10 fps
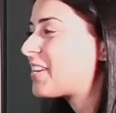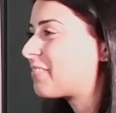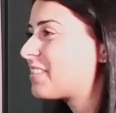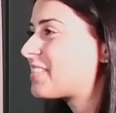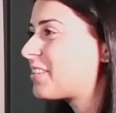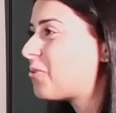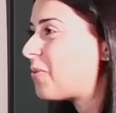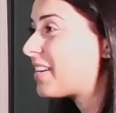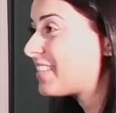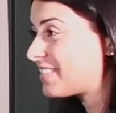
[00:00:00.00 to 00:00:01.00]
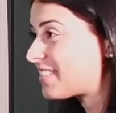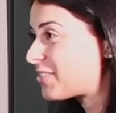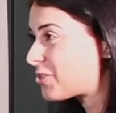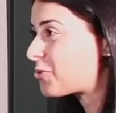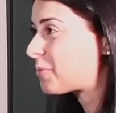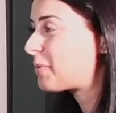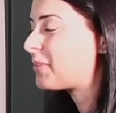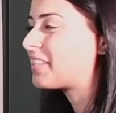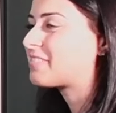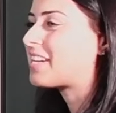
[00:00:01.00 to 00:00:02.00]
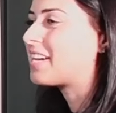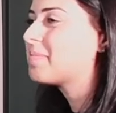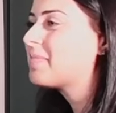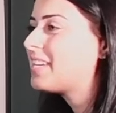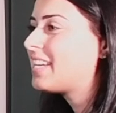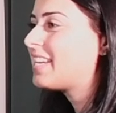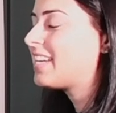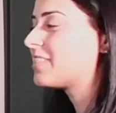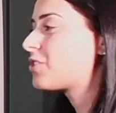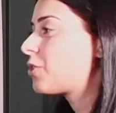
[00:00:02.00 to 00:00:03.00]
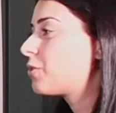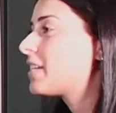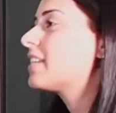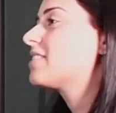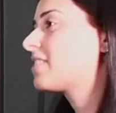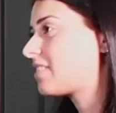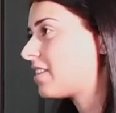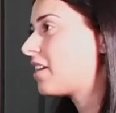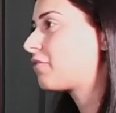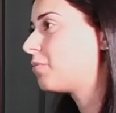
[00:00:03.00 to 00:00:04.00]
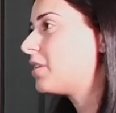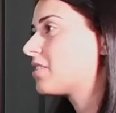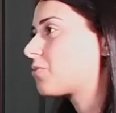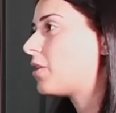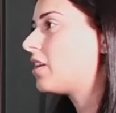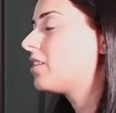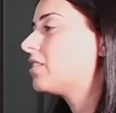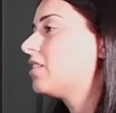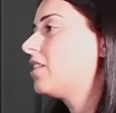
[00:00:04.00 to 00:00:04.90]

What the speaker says: every single one in such a short period of time. And so tennis has done that for me as well. And